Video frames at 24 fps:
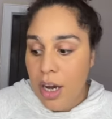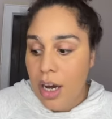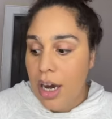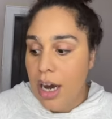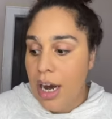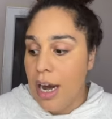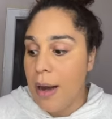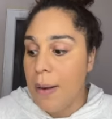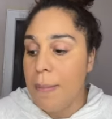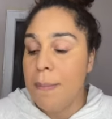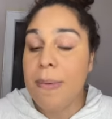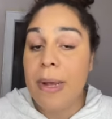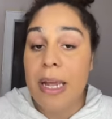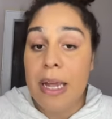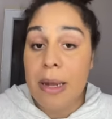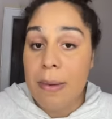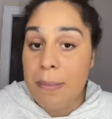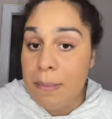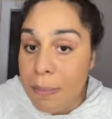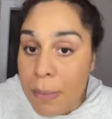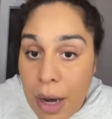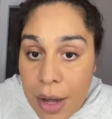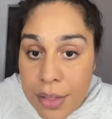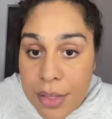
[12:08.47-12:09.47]
um,
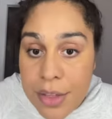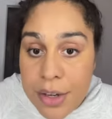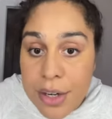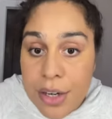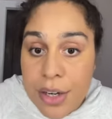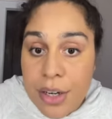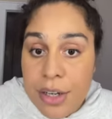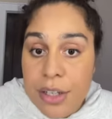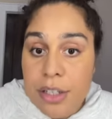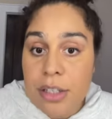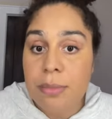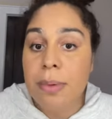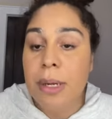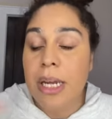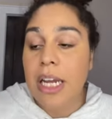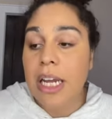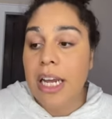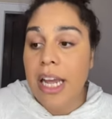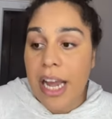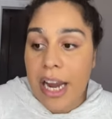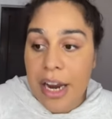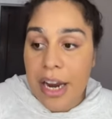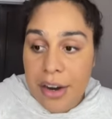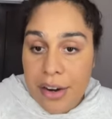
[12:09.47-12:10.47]
being mothers, being
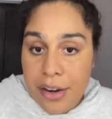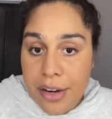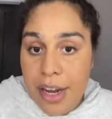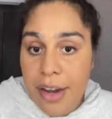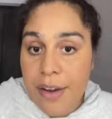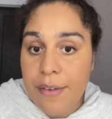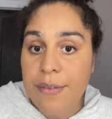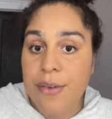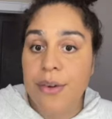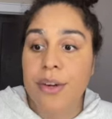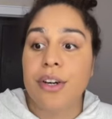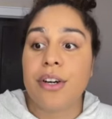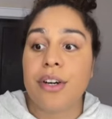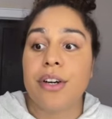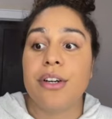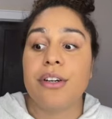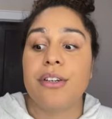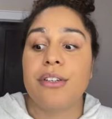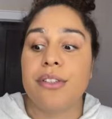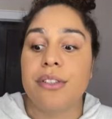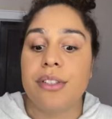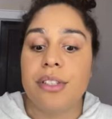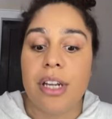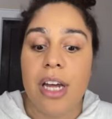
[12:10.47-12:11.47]

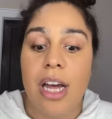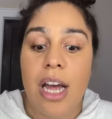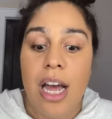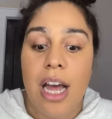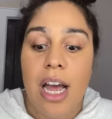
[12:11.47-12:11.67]
caregivers.